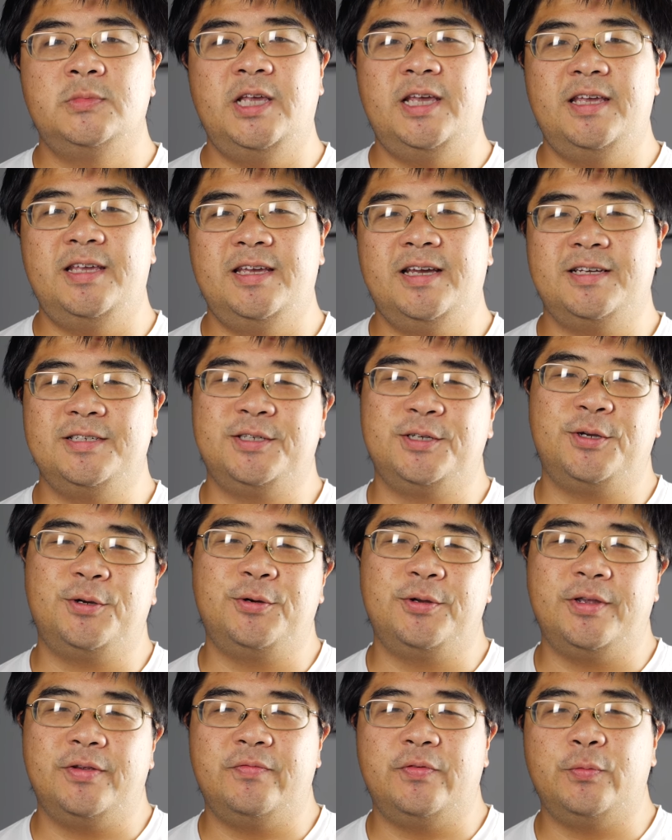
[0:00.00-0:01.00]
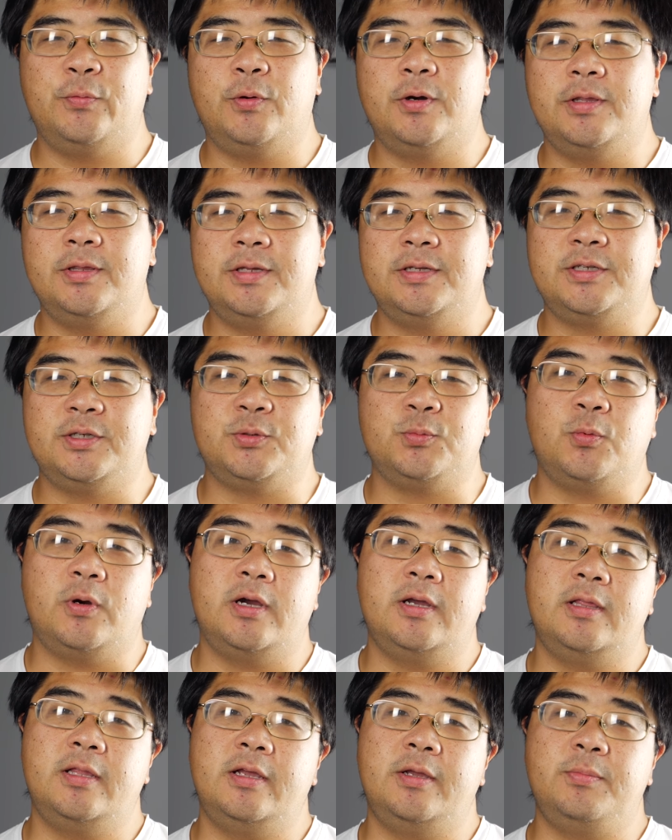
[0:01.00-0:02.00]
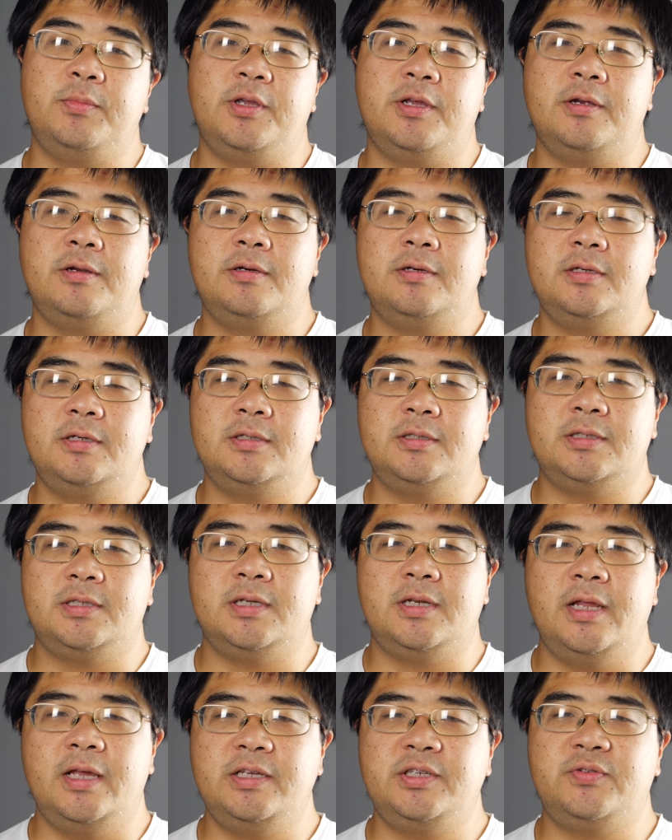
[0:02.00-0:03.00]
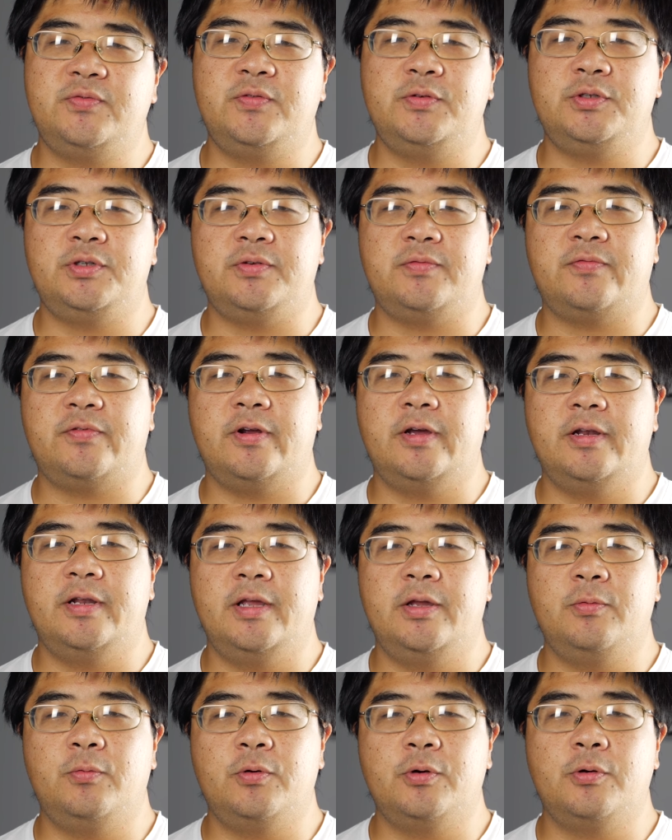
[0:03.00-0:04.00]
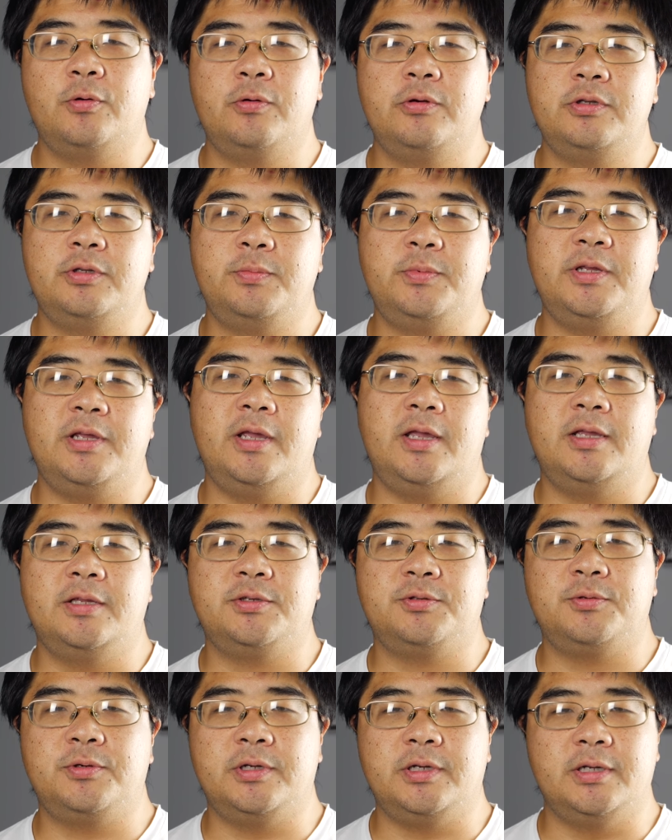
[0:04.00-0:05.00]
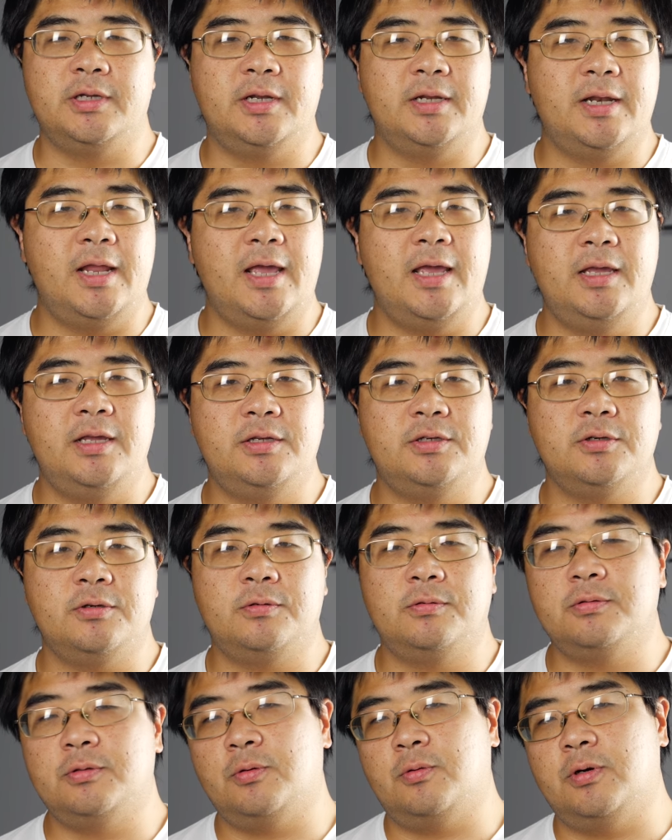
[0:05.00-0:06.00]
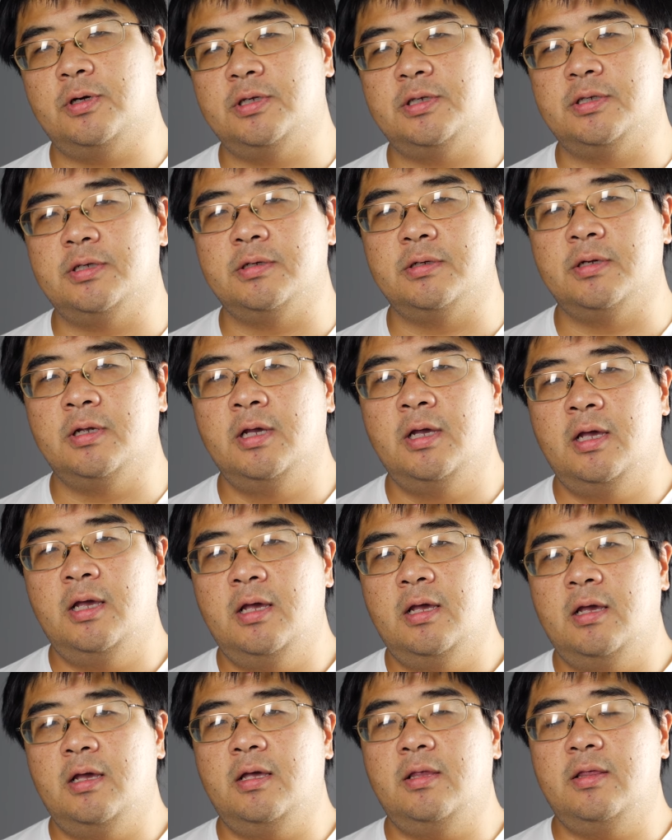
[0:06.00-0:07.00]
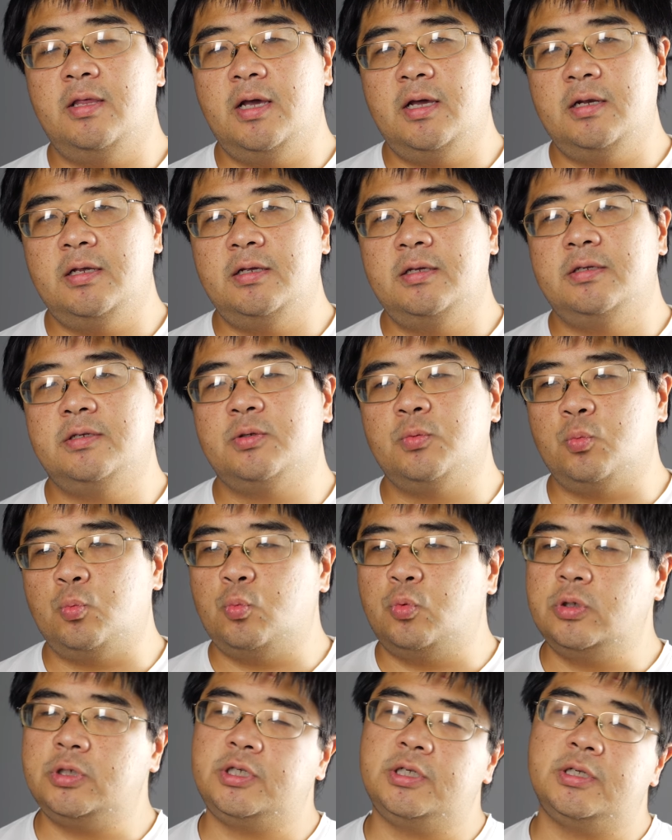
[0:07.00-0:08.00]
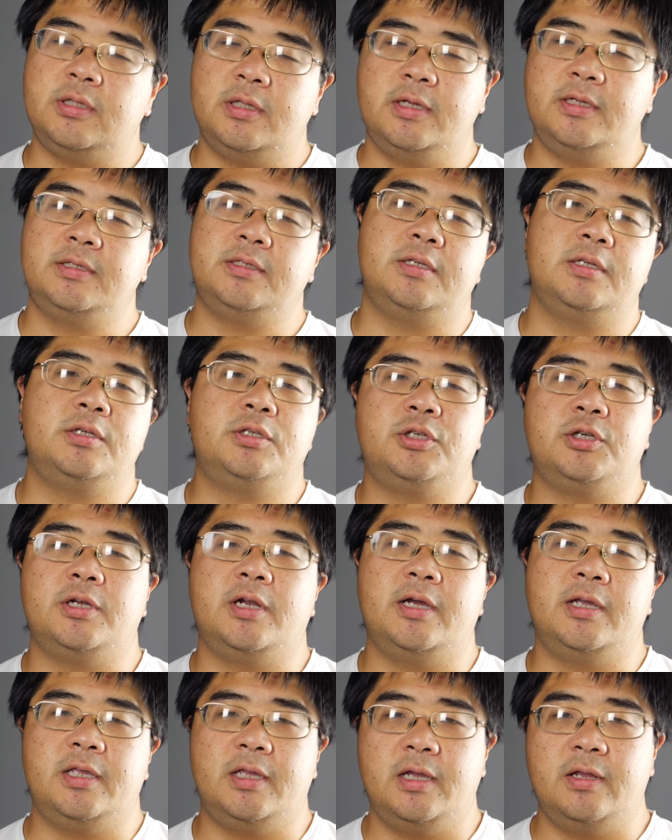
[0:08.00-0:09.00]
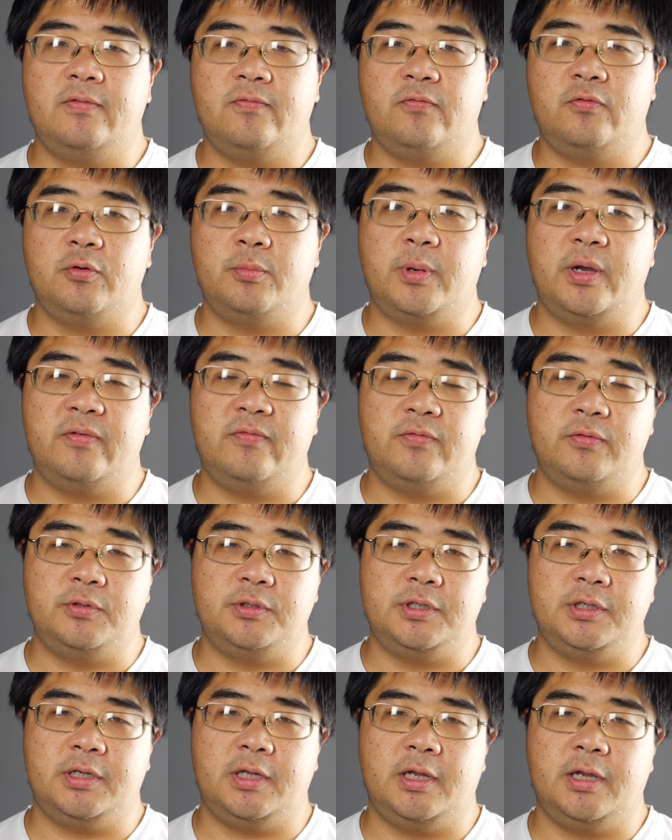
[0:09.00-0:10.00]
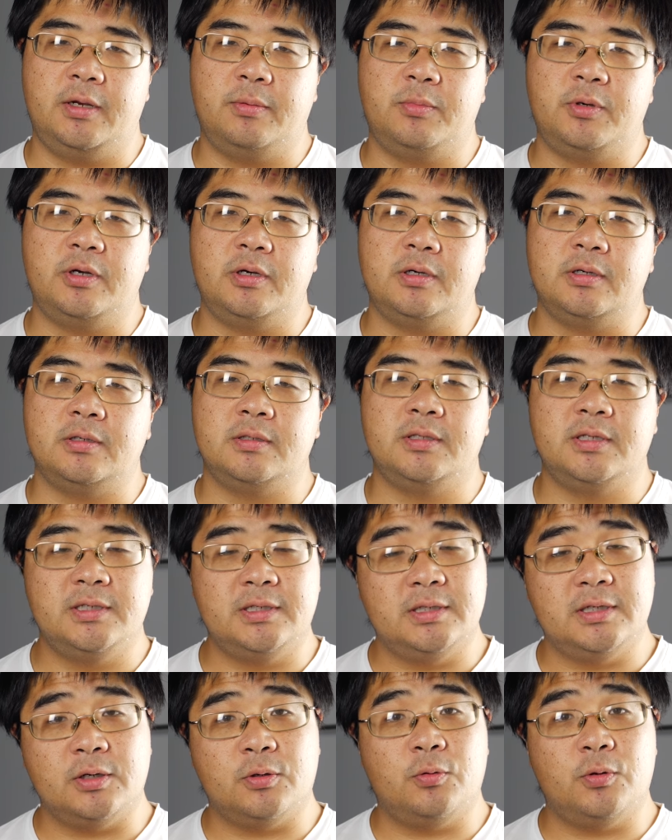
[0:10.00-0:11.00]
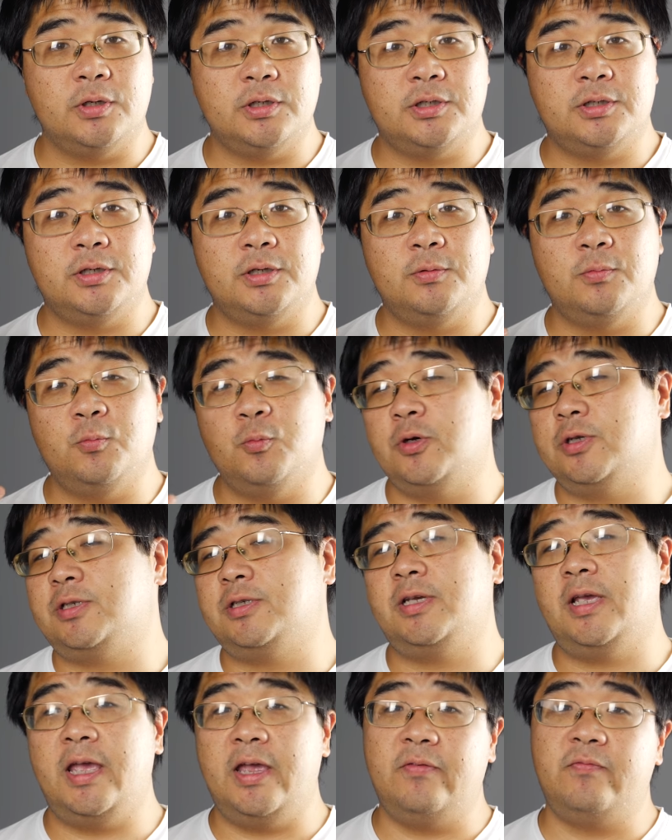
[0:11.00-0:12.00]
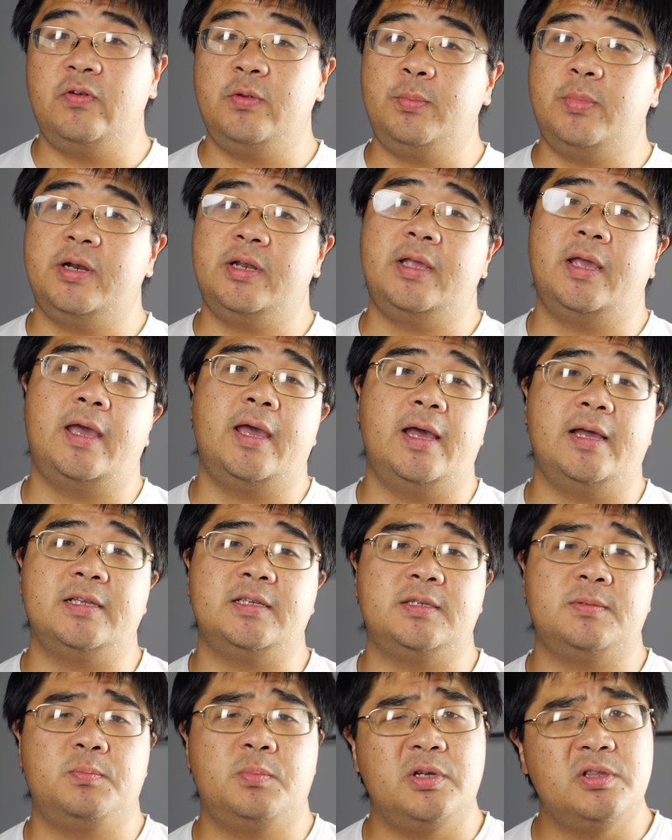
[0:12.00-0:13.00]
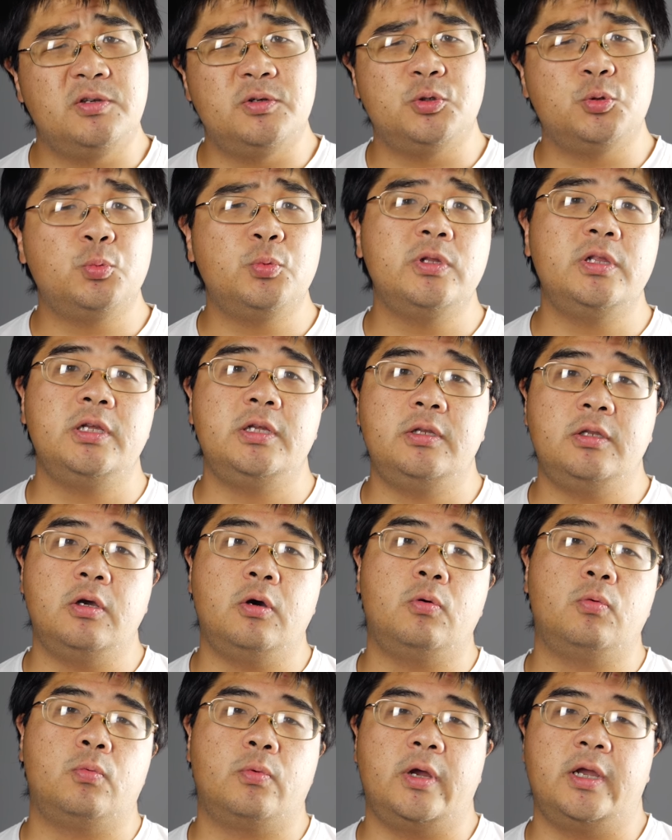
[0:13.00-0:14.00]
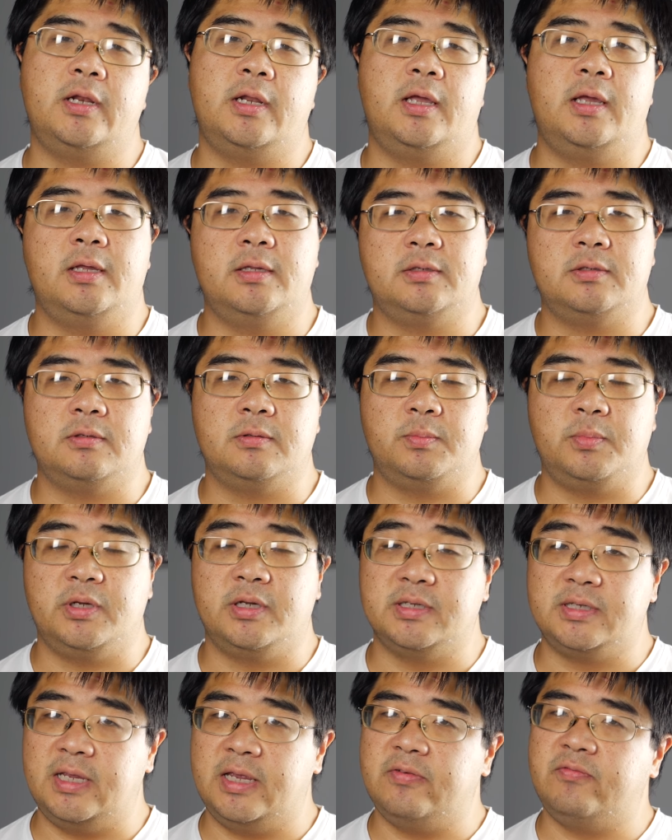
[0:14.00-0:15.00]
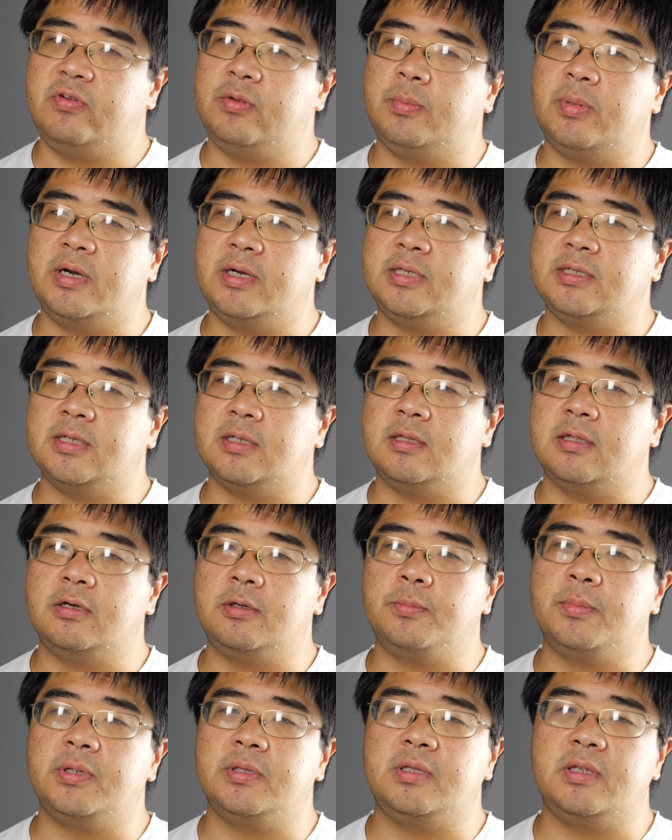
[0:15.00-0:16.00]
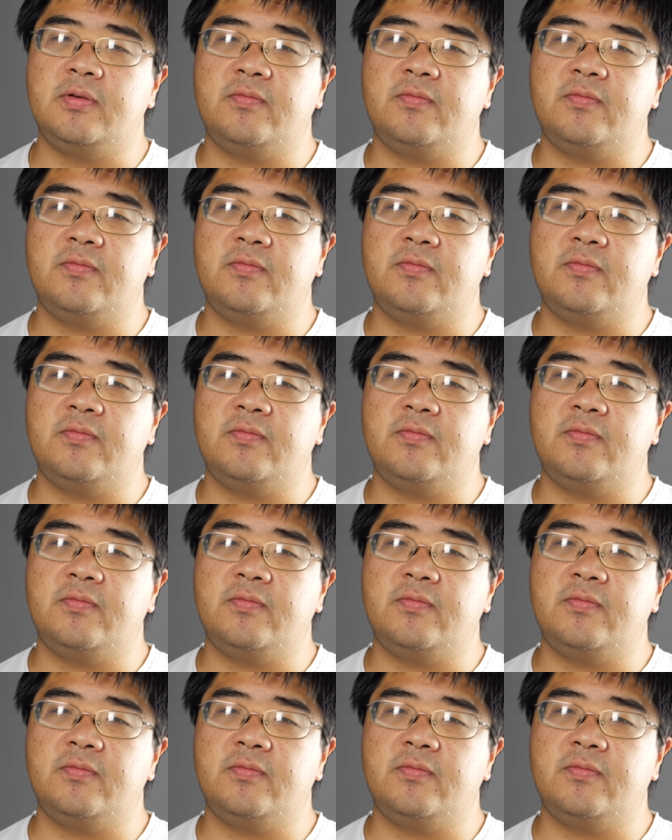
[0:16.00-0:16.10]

Hey, how's it going everyone? This is Wai Lam here. In today's Fuji Friday, we're going to be answering an age-old question, and that is, which lenses should I get for my Fuji camera? This is a question which everybody asks, but there's really no right answer because everybody's a little bit